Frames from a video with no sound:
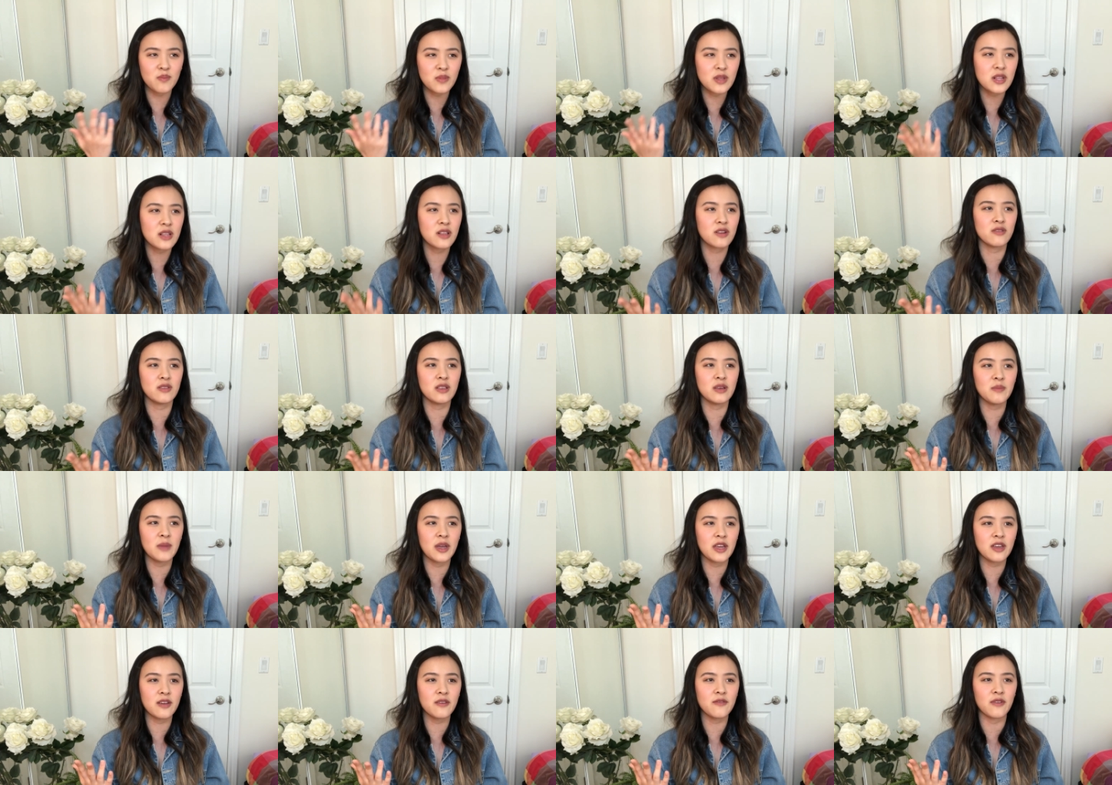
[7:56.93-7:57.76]
clearly
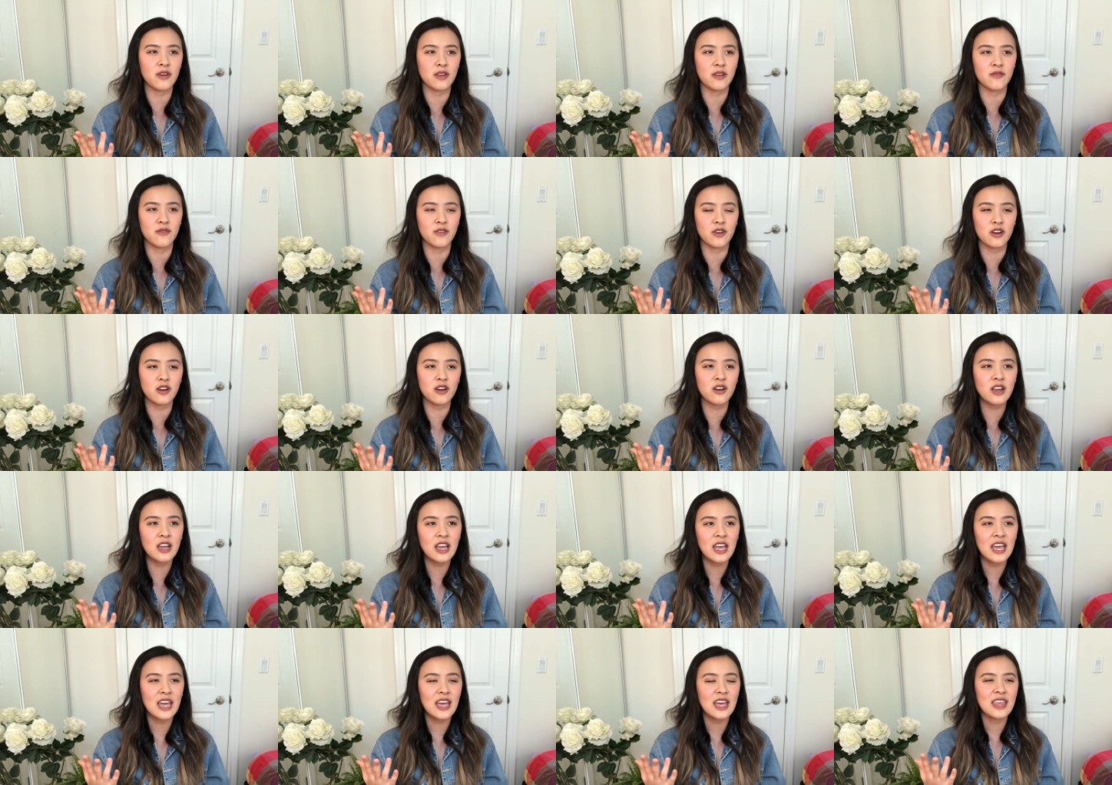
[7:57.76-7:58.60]
making fun of her
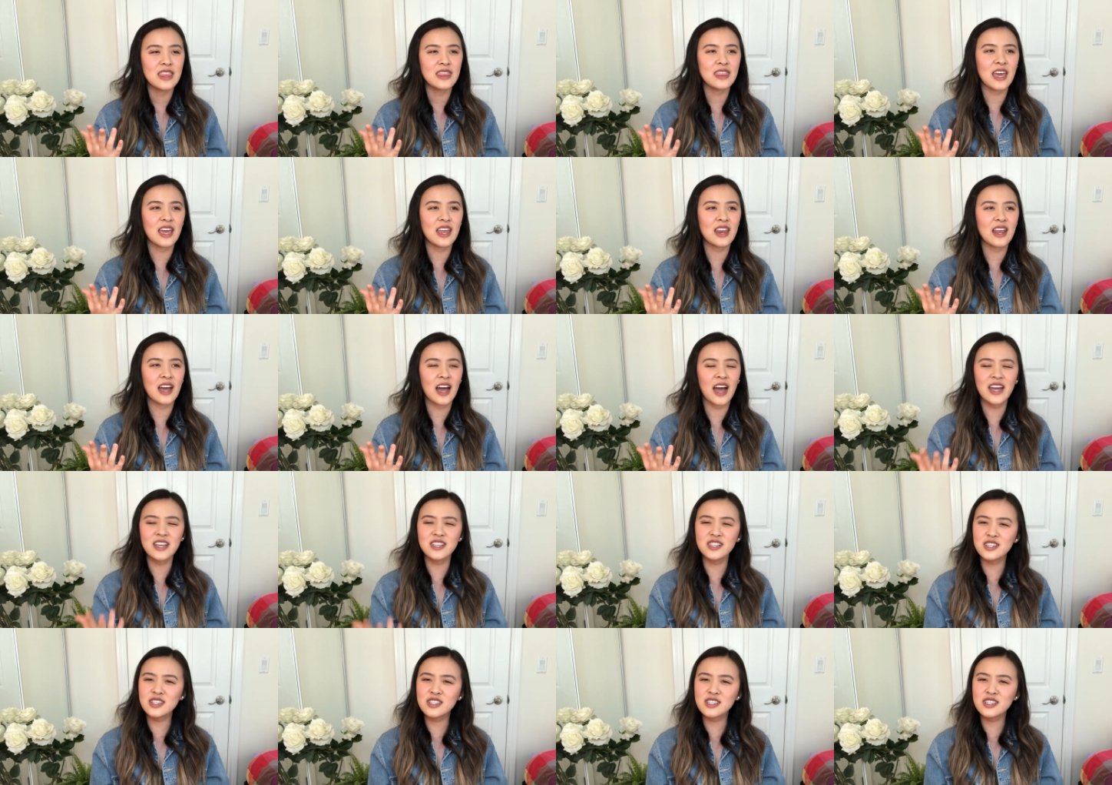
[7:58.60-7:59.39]
that I